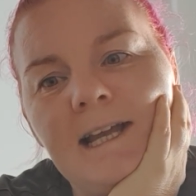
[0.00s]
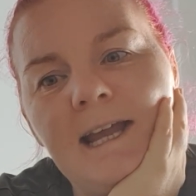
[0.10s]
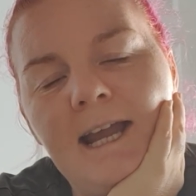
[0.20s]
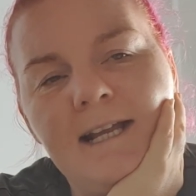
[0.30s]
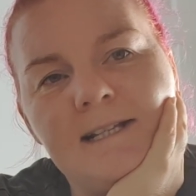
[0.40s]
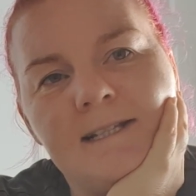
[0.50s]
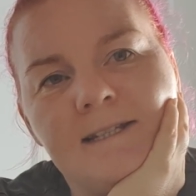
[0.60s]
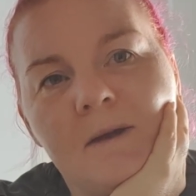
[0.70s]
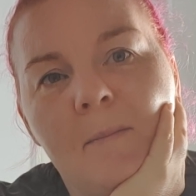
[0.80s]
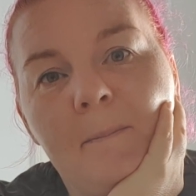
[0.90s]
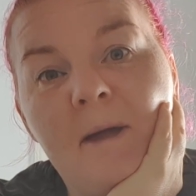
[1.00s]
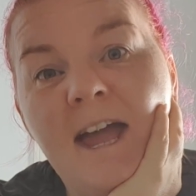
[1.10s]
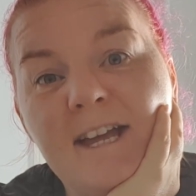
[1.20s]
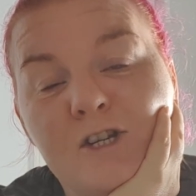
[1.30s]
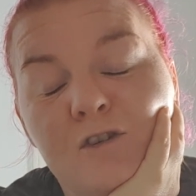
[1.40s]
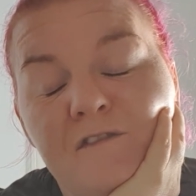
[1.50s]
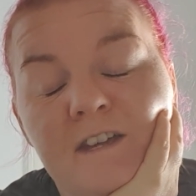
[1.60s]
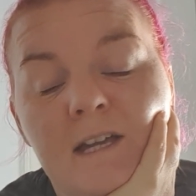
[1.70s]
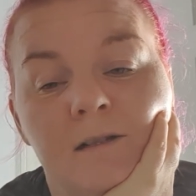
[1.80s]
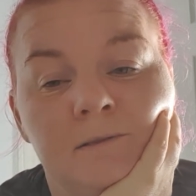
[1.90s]
It's pay as you
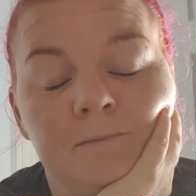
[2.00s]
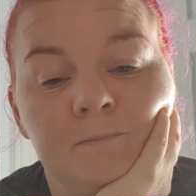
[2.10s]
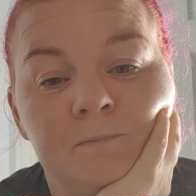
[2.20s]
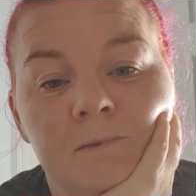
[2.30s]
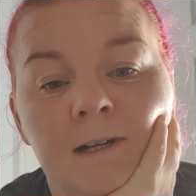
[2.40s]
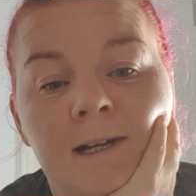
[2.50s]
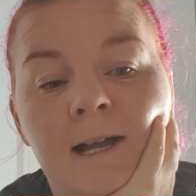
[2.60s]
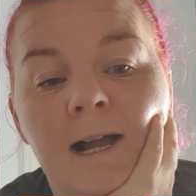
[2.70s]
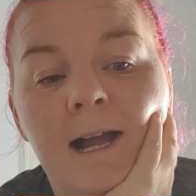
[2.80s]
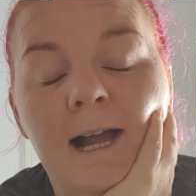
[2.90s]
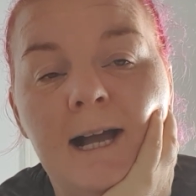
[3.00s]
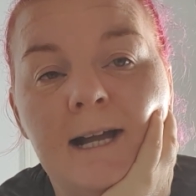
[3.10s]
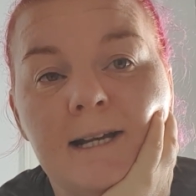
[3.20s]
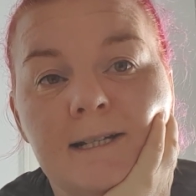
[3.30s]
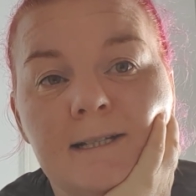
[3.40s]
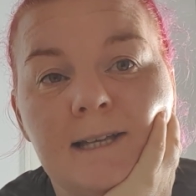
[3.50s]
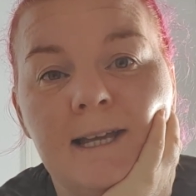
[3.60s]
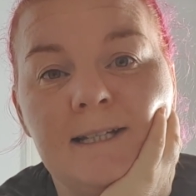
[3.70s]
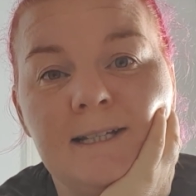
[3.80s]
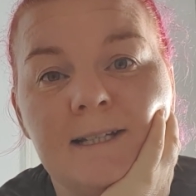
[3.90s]
feel, and
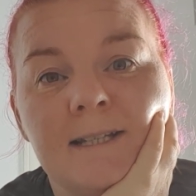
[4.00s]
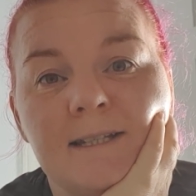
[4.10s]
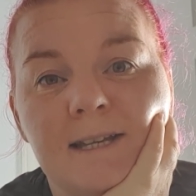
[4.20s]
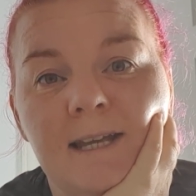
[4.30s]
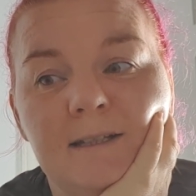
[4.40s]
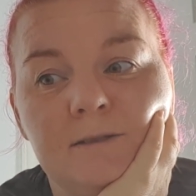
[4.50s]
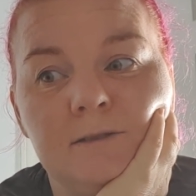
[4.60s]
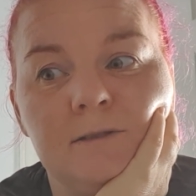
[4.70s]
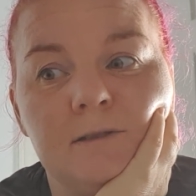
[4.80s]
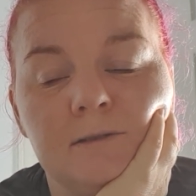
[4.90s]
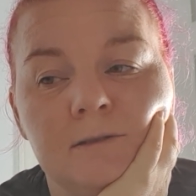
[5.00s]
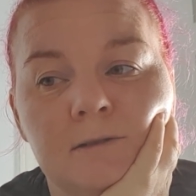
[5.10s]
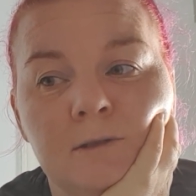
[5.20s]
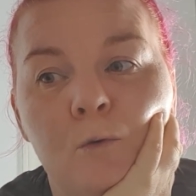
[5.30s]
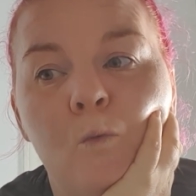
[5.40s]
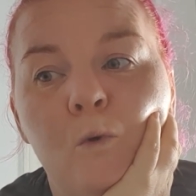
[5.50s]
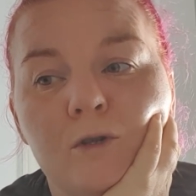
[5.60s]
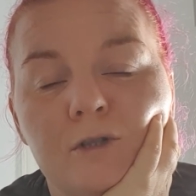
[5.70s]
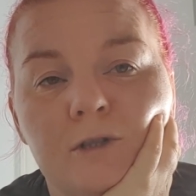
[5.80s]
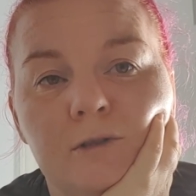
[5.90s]
it is a sealed
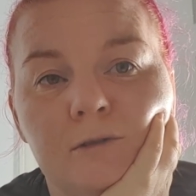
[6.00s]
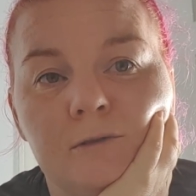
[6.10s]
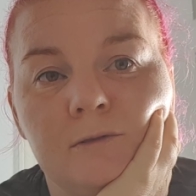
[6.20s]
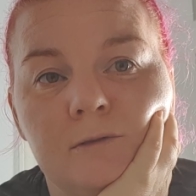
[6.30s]
wooden